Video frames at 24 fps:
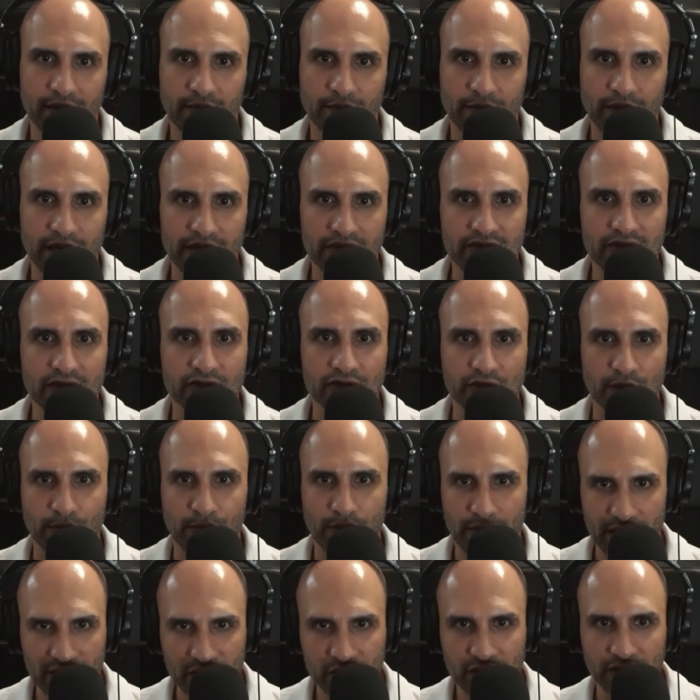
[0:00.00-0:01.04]
But it's a
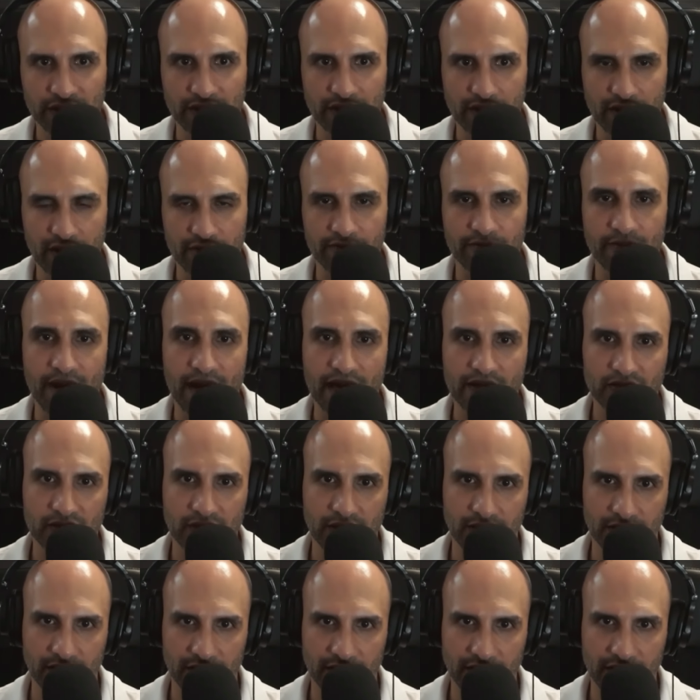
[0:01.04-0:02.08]
suppression of
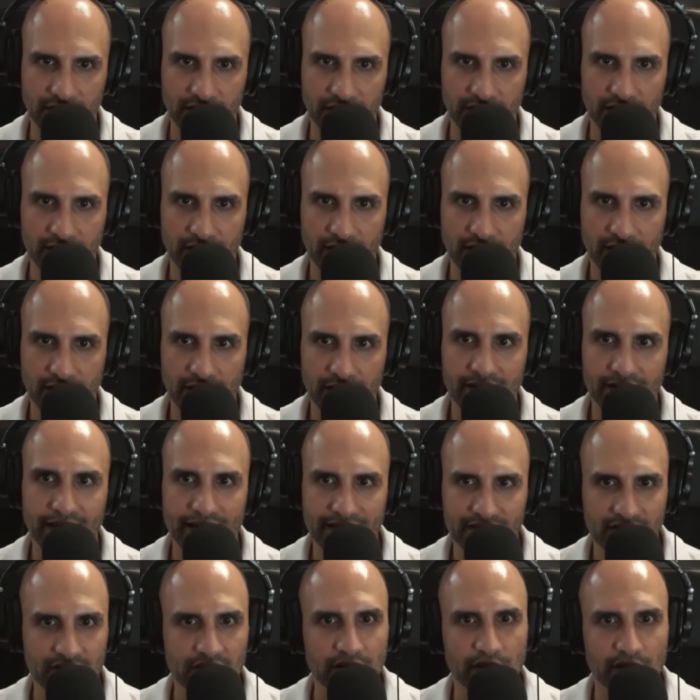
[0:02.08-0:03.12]
masculinity.
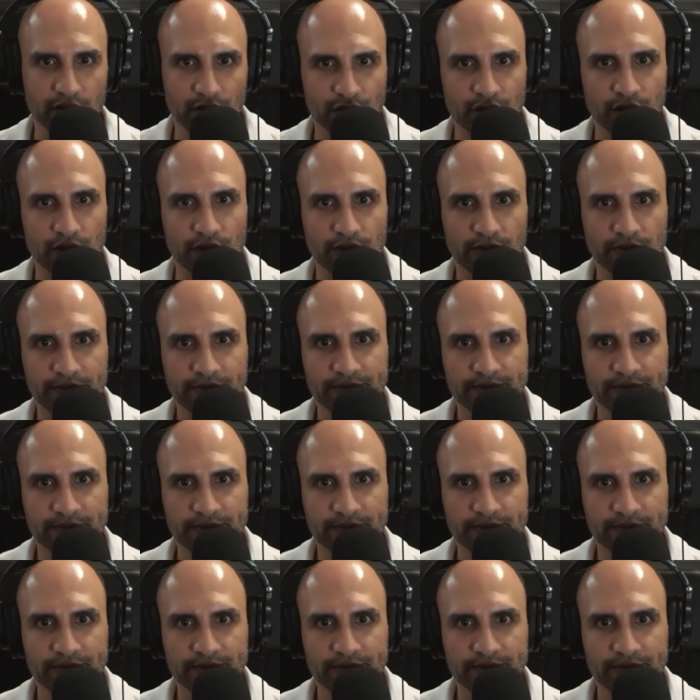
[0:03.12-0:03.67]
That's the issue.